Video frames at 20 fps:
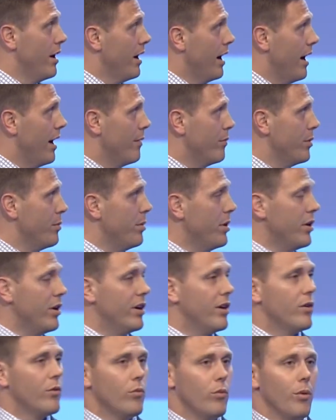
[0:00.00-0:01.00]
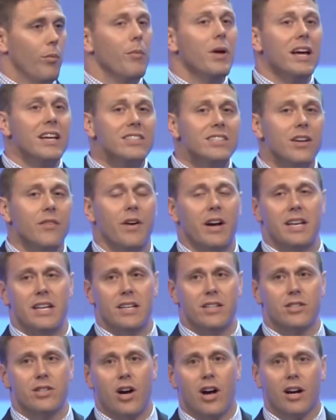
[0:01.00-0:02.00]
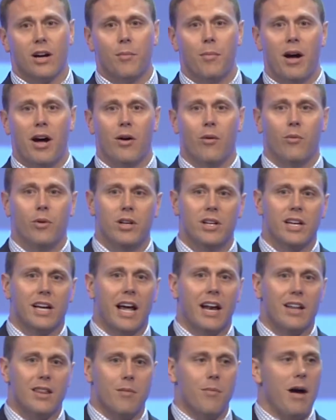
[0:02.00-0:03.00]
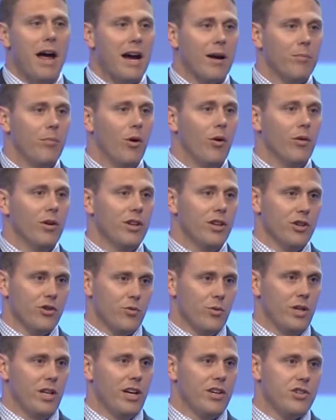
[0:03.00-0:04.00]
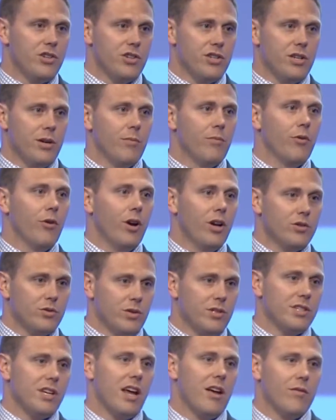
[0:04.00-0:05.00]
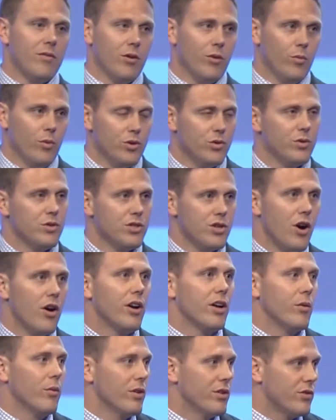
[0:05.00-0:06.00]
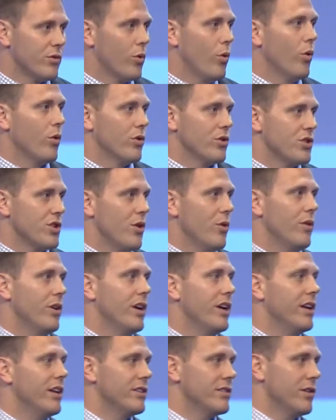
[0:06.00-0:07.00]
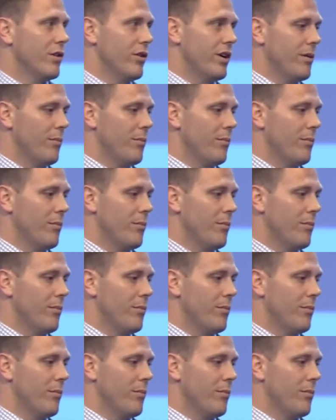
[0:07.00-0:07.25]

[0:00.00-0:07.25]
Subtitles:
I would be remiss if I didn't talk about really kind of the backbone in this relationship for us with Sanford, which was starting with Cornerstone in its learning